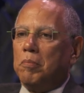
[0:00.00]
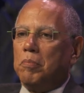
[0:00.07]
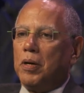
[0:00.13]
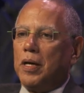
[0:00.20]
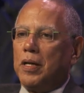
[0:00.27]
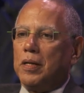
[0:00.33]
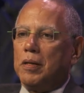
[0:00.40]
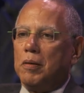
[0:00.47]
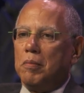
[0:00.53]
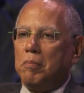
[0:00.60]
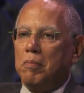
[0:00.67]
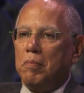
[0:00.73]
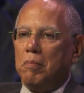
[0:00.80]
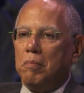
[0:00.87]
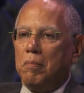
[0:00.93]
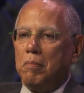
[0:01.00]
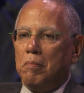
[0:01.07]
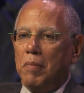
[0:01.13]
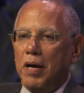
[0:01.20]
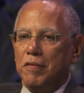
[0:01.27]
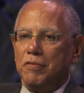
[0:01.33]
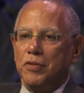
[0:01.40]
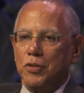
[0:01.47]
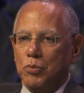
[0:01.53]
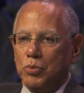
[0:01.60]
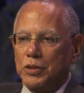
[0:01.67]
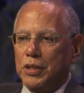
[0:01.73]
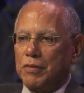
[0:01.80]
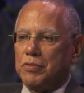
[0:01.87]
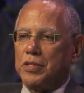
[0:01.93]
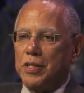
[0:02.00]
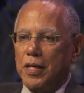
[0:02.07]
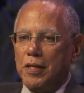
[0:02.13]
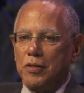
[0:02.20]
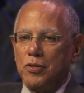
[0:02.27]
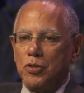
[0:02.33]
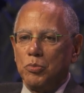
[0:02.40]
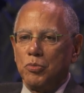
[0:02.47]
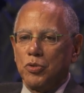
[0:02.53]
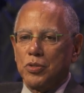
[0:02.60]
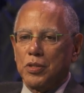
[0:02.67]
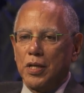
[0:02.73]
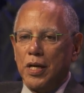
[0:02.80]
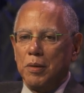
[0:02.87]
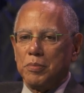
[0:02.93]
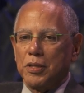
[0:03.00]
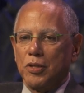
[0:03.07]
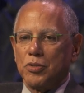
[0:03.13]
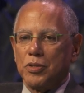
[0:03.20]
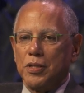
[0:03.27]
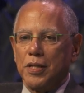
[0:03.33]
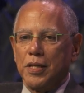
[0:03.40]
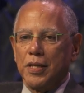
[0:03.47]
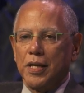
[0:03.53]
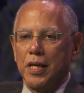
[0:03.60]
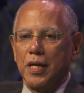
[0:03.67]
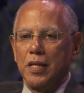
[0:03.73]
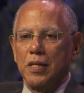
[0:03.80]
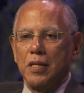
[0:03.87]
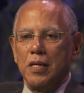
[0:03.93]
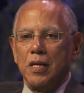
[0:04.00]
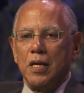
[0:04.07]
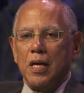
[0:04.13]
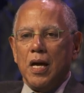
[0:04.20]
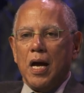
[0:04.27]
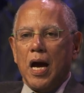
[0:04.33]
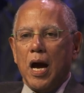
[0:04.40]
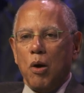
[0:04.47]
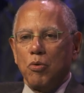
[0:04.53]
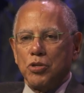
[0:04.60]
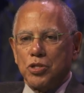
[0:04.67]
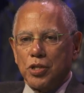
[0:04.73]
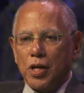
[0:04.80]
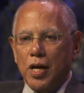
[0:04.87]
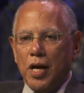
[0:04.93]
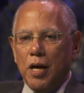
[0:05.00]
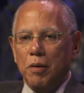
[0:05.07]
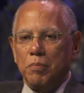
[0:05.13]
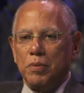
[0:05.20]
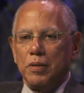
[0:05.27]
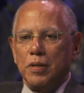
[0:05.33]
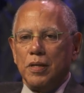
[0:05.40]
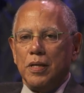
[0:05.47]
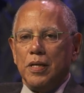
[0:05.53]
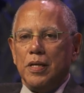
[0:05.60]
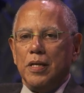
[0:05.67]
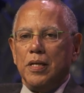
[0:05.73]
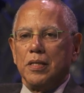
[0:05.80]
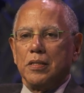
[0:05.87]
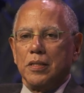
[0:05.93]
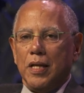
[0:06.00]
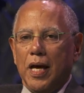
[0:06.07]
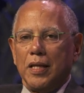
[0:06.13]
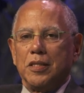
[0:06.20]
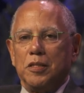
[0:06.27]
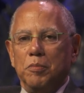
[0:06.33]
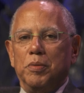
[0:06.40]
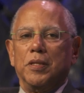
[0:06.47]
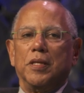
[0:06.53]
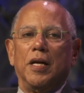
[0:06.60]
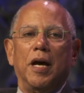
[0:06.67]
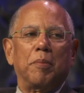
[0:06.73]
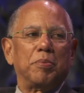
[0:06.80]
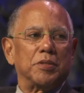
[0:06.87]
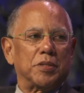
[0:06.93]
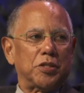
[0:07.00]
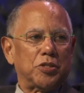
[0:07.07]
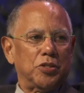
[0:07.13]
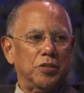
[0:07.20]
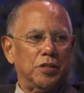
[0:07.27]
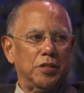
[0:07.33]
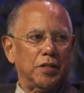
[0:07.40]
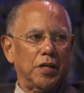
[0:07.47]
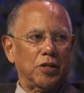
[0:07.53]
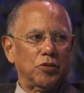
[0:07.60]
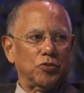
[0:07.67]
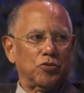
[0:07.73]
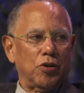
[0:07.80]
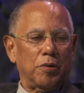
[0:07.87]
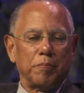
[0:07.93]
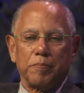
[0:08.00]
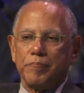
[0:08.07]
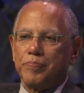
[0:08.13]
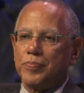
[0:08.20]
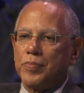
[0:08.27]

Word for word: but my view, which I've said numerous times, and I'll say it again, our job is not to be the opposition to Donald Trump.